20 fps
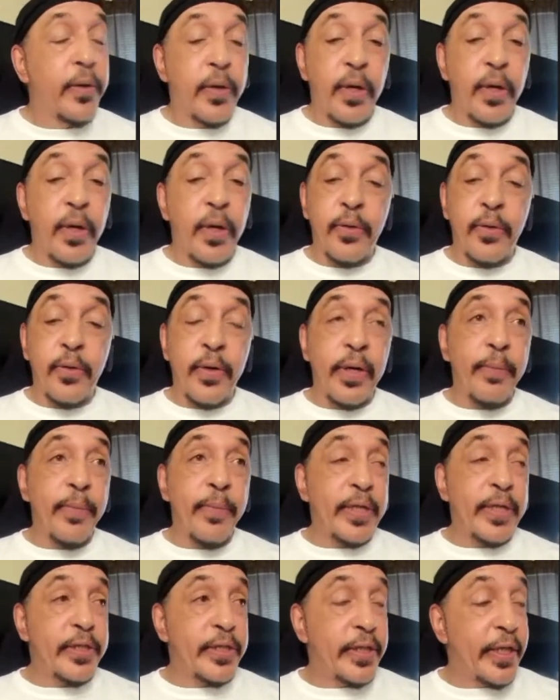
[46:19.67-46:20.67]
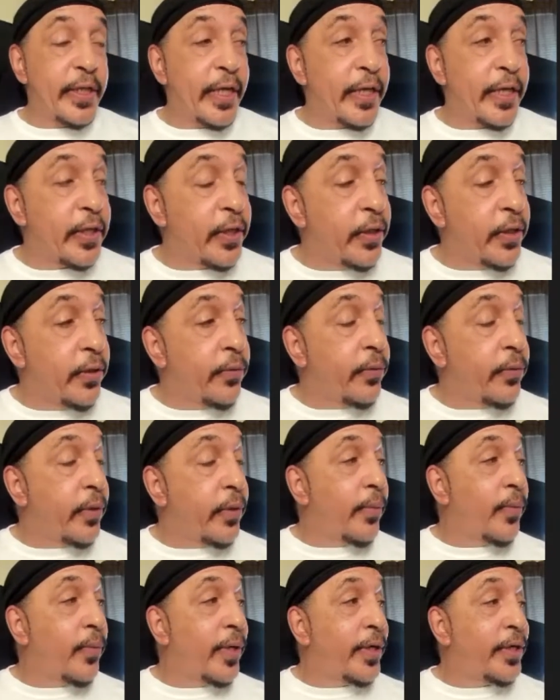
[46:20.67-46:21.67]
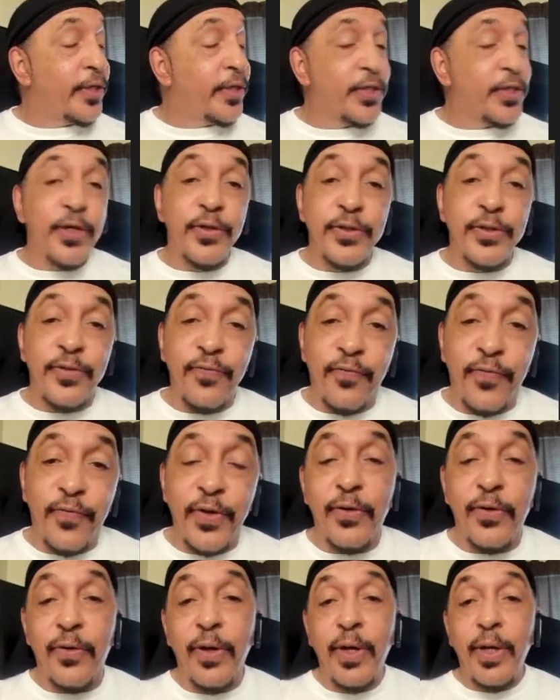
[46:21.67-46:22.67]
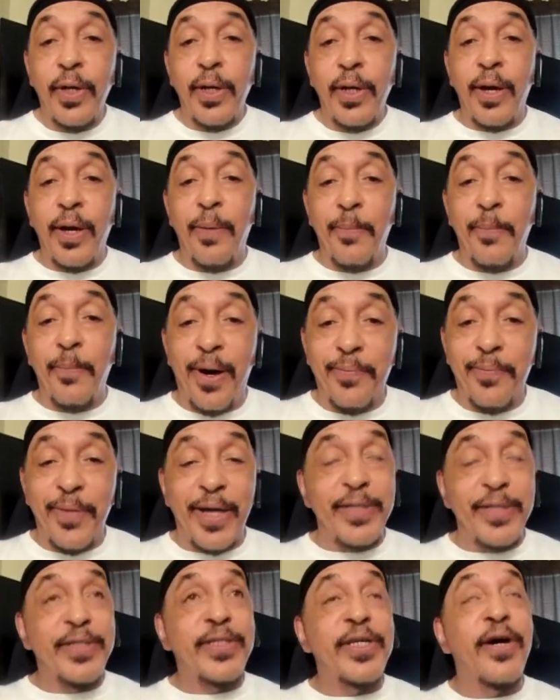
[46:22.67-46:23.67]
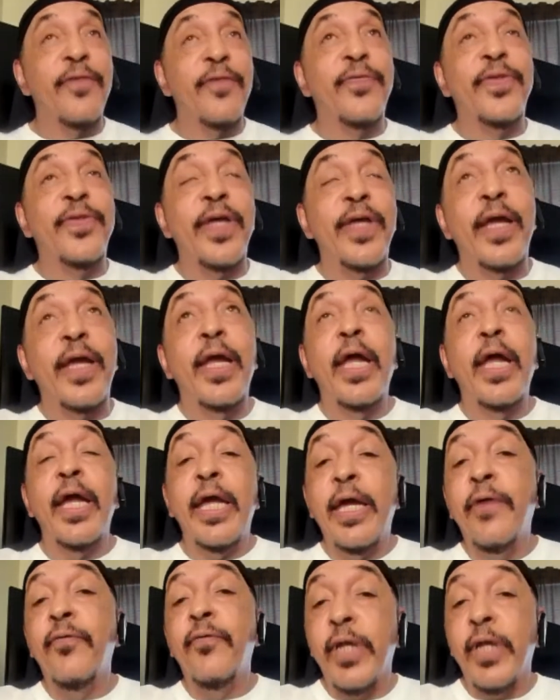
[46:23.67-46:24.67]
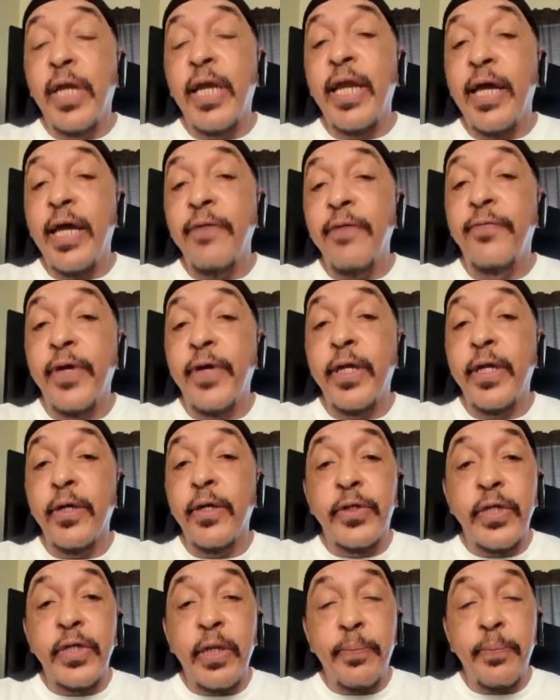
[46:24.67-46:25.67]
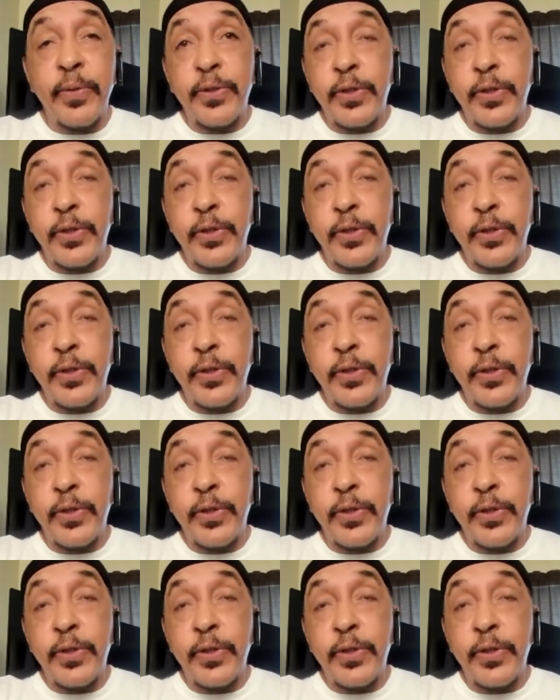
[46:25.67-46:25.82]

Grandmaster Anthony, you are one of the chosen few among myself that he really let videotape.